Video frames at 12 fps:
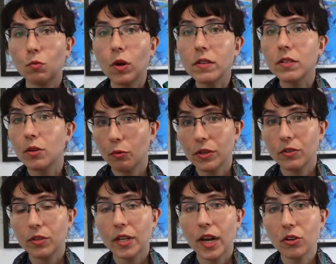was a
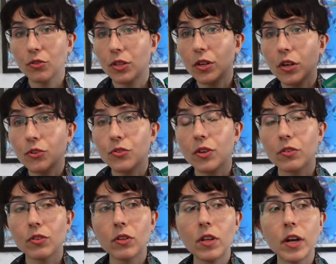wristlet actually, not just
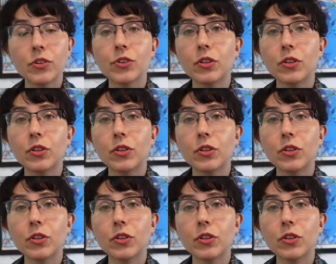as a clutch.